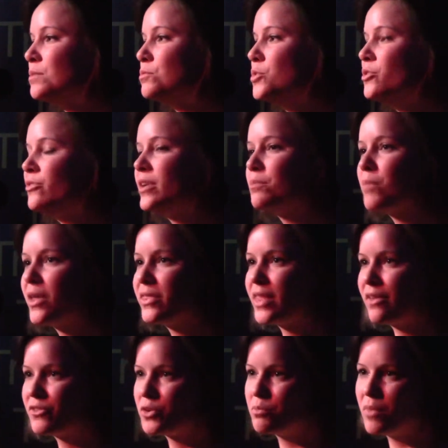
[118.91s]
moving month
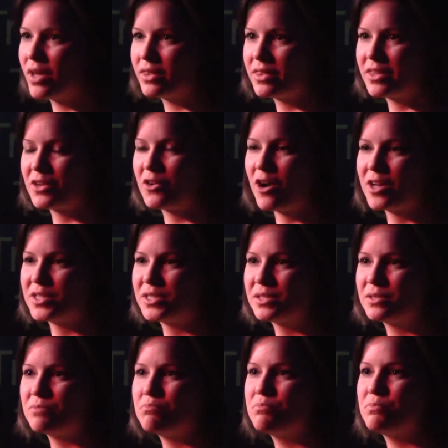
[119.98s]
after month
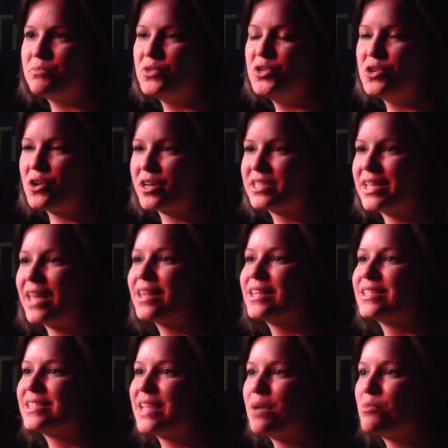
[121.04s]
across New York's
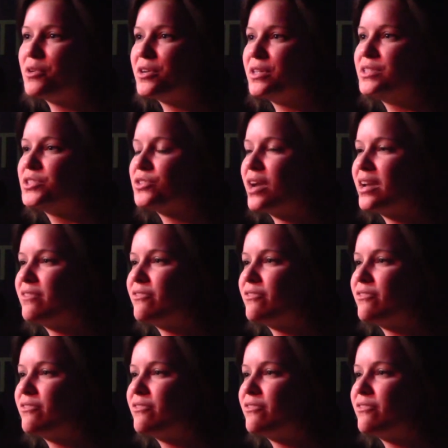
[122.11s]
endless neighborhoods, trying